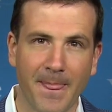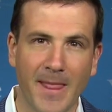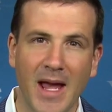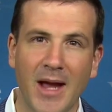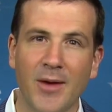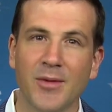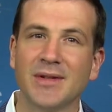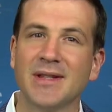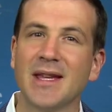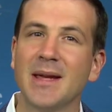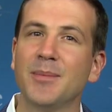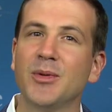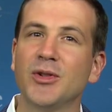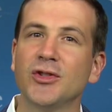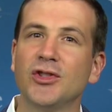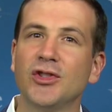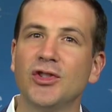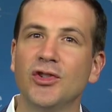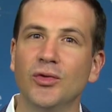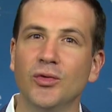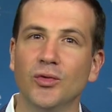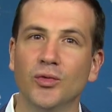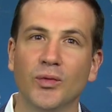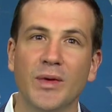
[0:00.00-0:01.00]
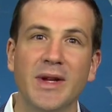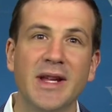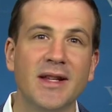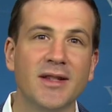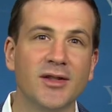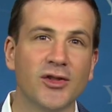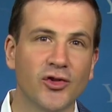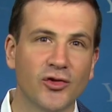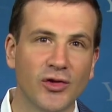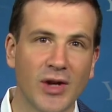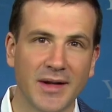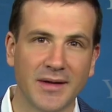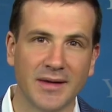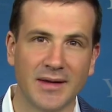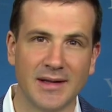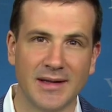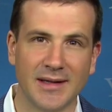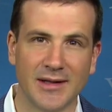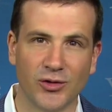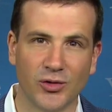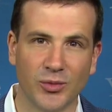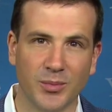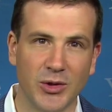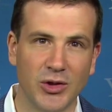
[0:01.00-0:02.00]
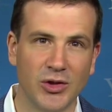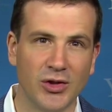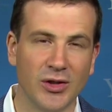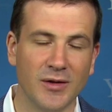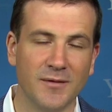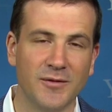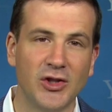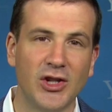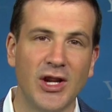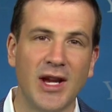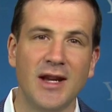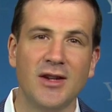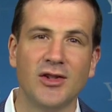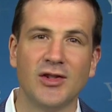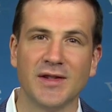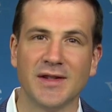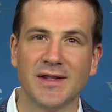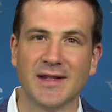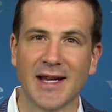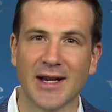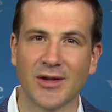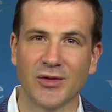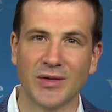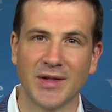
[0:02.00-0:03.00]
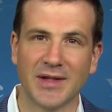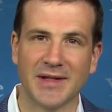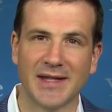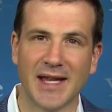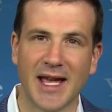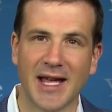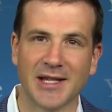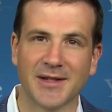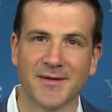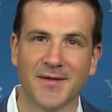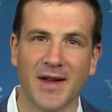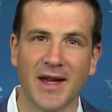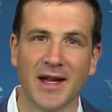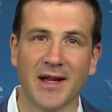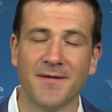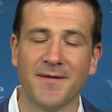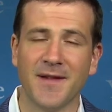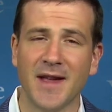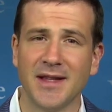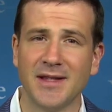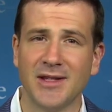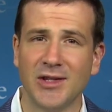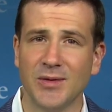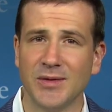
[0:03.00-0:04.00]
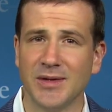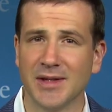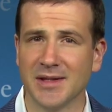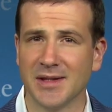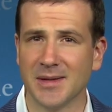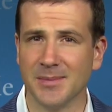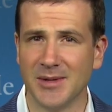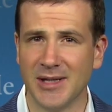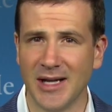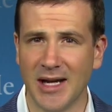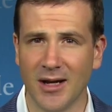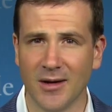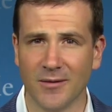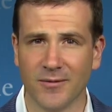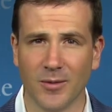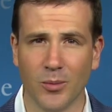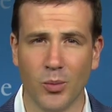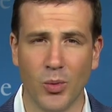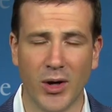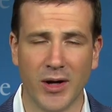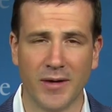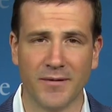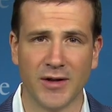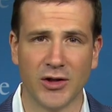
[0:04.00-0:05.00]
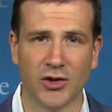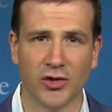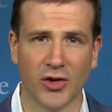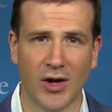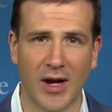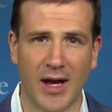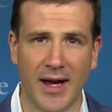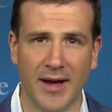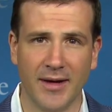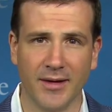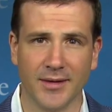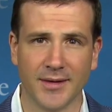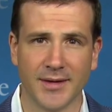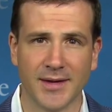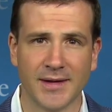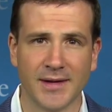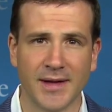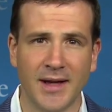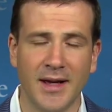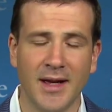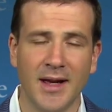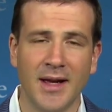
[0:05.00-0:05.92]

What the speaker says: I was able to reconstruct the distribution of change in sexually satisfying events using some data from one of the trials.